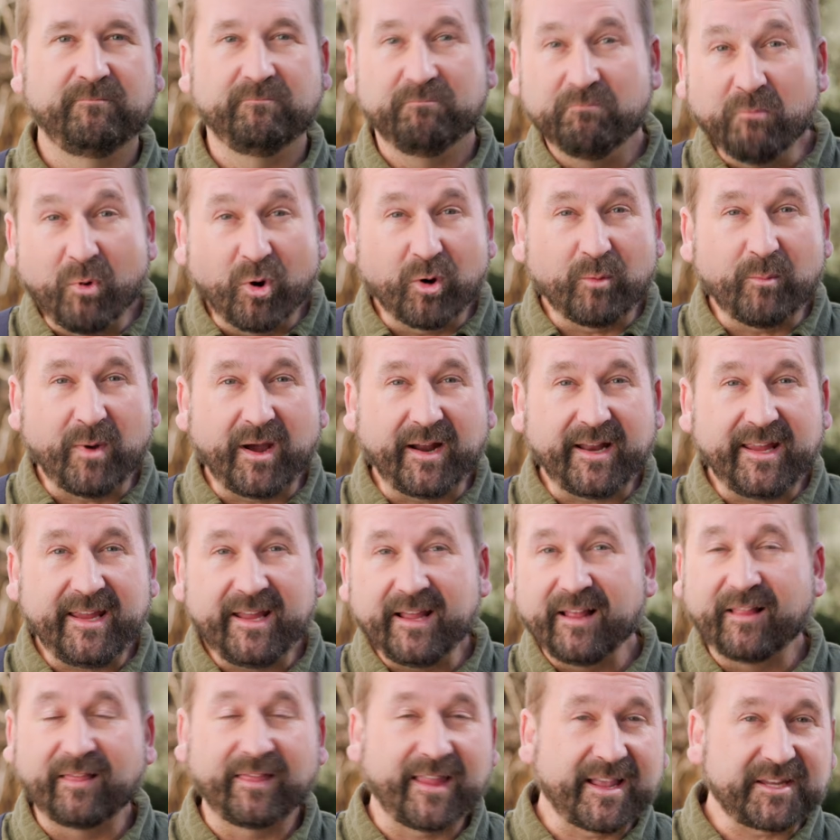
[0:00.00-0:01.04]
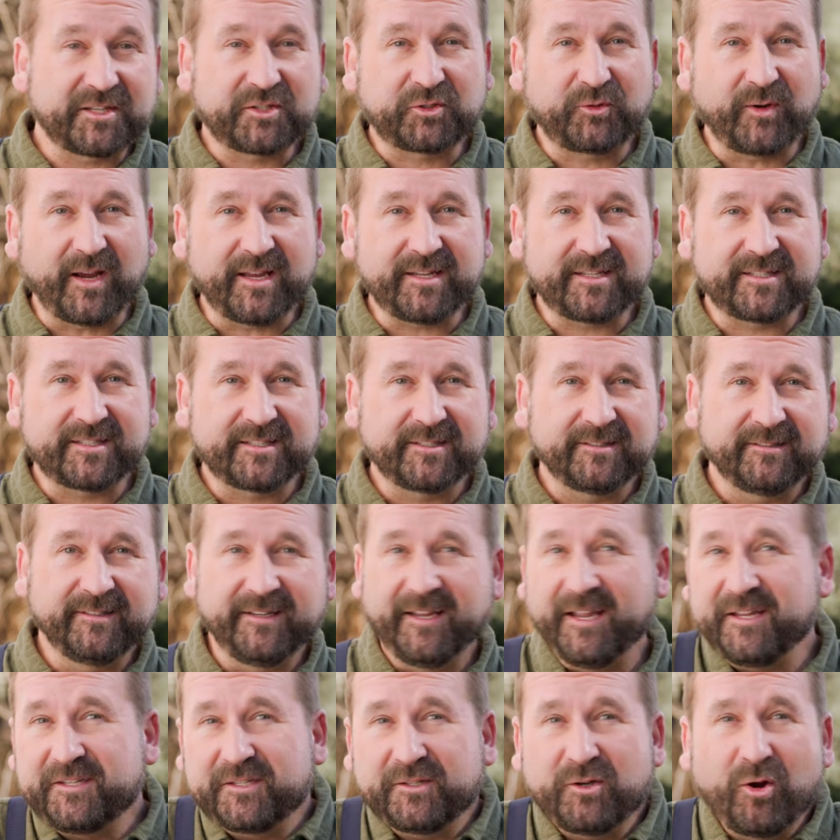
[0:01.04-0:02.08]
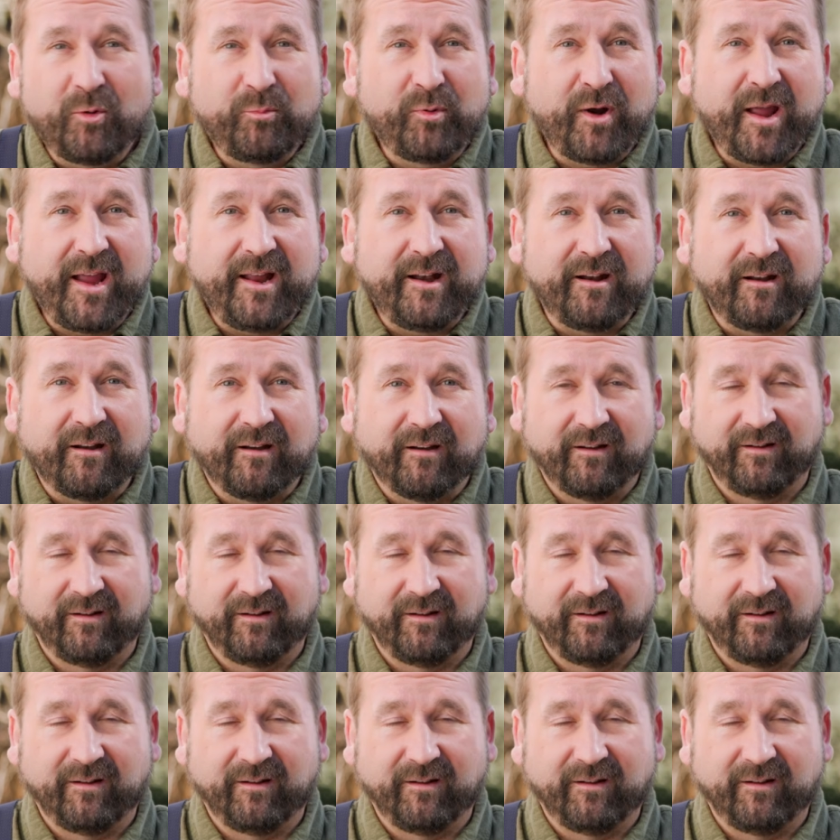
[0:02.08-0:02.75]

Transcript: More money, less stress? It's a no-brainer.